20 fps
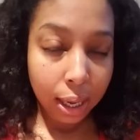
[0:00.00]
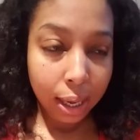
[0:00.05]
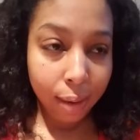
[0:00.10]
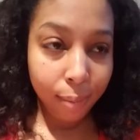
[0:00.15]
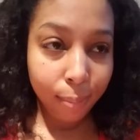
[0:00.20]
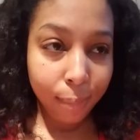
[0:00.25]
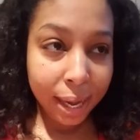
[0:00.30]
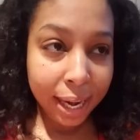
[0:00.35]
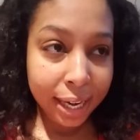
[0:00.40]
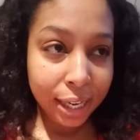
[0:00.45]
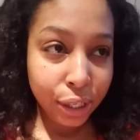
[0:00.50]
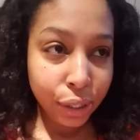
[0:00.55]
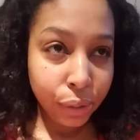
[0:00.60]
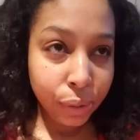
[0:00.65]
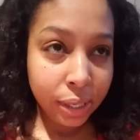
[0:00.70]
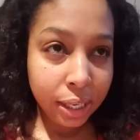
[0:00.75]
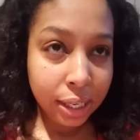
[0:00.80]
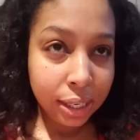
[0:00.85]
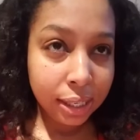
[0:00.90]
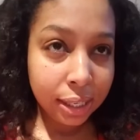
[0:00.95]
and mind you,
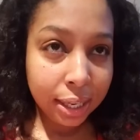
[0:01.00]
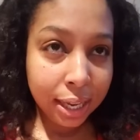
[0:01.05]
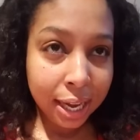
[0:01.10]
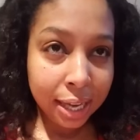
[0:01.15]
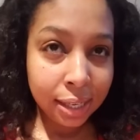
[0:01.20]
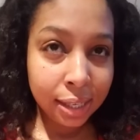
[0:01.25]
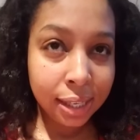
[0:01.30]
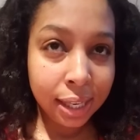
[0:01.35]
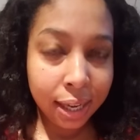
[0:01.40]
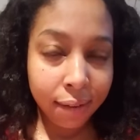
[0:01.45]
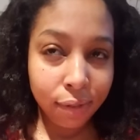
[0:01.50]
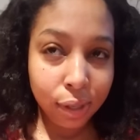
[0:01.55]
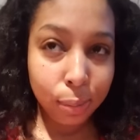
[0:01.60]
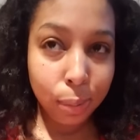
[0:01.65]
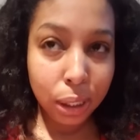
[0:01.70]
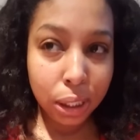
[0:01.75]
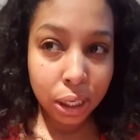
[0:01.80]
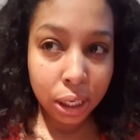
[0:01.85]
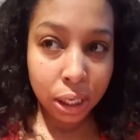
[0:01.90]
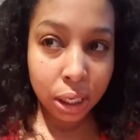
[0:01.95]
these classes have to
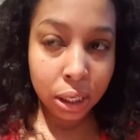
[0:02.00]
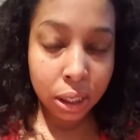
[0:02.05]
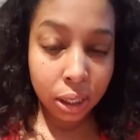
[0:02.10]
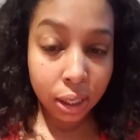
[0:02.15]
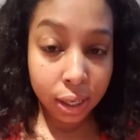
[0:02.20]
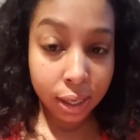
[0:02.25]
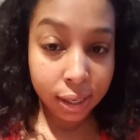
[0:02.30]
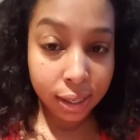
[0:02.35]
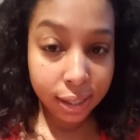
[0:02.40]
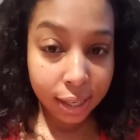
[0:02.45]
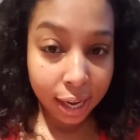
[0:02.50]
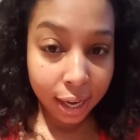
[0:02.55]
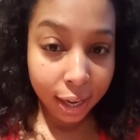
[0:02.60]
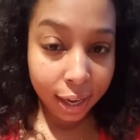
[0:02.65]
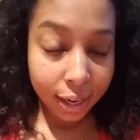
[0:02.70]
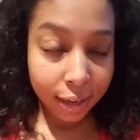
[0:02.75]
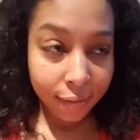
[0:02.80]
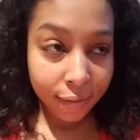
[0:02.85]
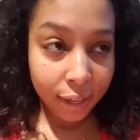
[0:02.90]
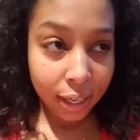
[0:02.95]
be done
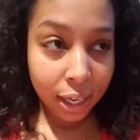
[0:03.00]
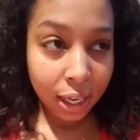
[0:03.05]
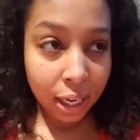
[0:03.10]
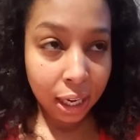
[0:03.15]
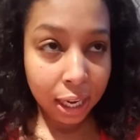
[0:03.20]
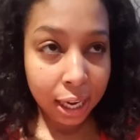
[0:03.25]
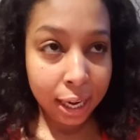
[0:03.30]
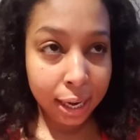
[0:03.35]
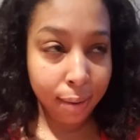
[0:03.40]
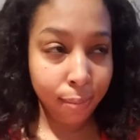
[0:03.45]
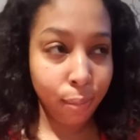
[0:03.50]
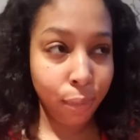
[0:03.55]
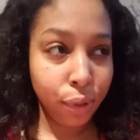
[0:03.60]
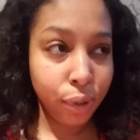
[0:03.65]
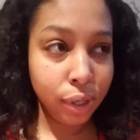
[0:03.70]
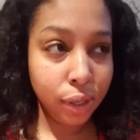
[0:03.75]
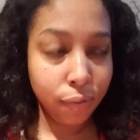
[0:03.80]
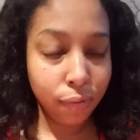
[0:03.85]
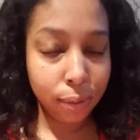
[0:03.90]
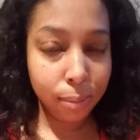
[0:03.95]
consecutively, and
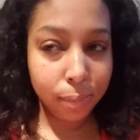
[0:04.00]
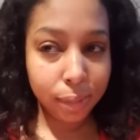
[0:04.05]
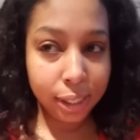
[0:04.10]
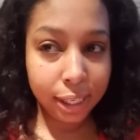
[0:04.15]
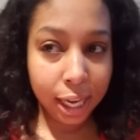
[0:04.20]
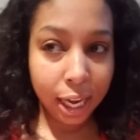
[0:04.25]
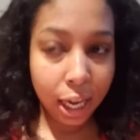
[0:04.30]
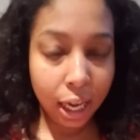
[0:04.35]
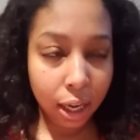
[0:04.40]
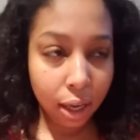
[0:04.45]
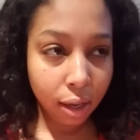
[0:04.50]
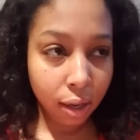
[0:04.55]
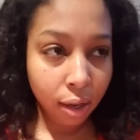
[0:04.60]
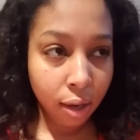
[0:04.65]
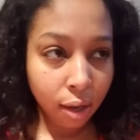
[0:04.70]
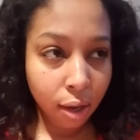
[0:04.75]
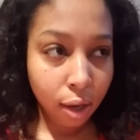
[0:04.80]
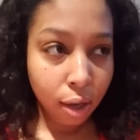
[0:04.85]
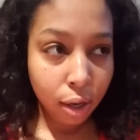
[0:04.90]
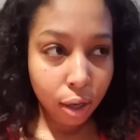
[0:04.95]
most of them take,
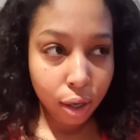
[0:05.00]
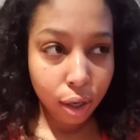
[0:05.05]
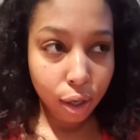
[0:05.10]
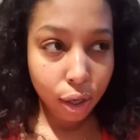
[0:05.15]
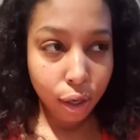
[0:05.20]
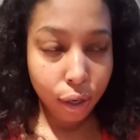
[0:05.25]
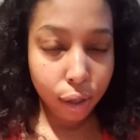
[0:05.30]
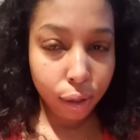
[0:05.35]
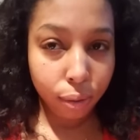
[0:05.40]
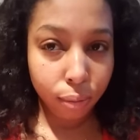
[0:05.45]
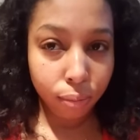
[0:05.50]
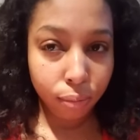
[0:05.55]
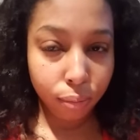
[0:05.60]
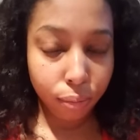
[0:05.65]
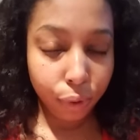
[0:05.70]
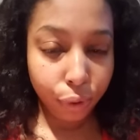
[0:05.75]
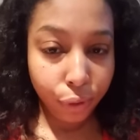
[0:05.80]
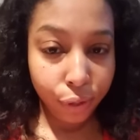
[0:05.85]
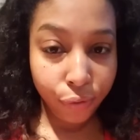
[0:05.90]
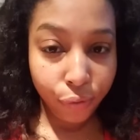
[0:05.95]
you know,
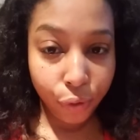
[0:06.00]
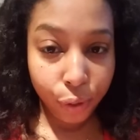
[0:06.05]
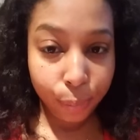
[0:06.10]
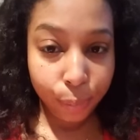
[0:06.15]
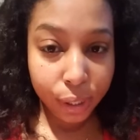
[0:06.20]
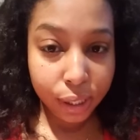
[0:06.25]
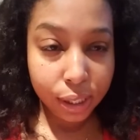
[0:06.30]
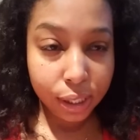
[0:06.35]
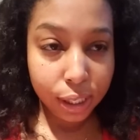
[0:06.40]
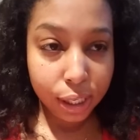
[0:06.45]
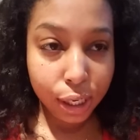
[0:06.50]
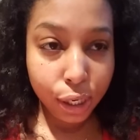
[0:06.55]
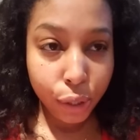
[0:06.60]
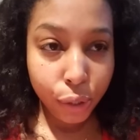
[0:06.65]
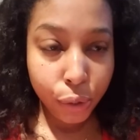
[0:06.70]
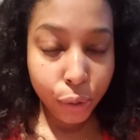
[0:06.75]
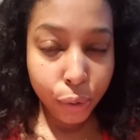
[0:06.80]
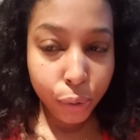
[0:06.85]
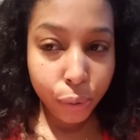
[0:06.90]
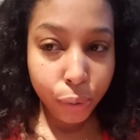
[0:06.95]
three, four months to
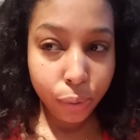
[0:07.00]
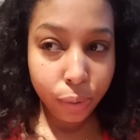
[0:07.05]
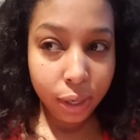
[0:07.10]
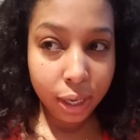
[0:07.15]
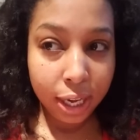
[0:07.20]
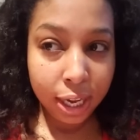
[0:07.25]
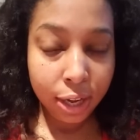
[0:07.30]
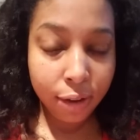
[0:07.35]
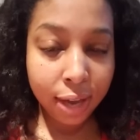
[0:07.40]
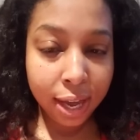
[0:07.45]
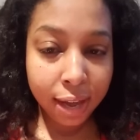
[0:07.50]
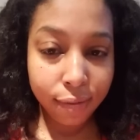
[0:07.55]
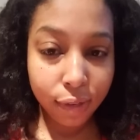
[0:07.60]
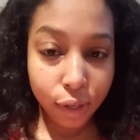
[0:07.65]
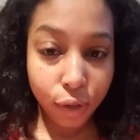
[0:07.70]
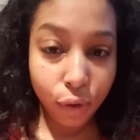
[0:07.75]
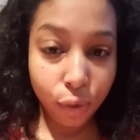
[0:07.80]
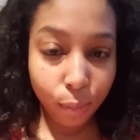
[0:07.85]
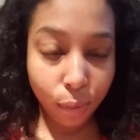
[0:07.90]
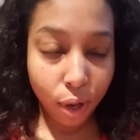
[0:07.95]
do, and you have to
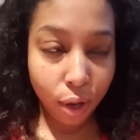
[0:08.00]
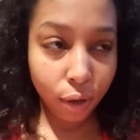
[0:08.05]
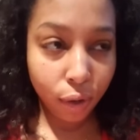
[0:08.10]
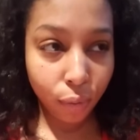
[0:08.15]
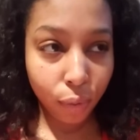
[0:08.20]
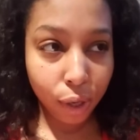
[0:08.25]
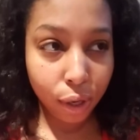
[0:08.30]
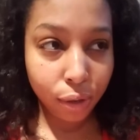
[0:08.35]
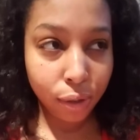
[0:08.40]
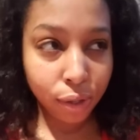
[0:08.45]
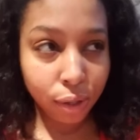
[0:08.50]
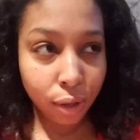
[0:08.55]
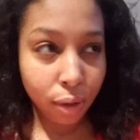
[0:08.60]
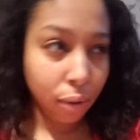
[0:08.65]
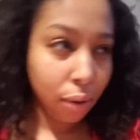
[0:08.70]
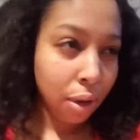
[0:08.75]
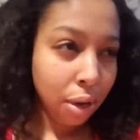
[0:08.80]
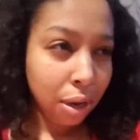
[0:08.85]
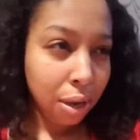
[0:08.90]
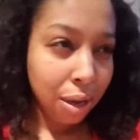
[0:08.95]
do them all in a row. So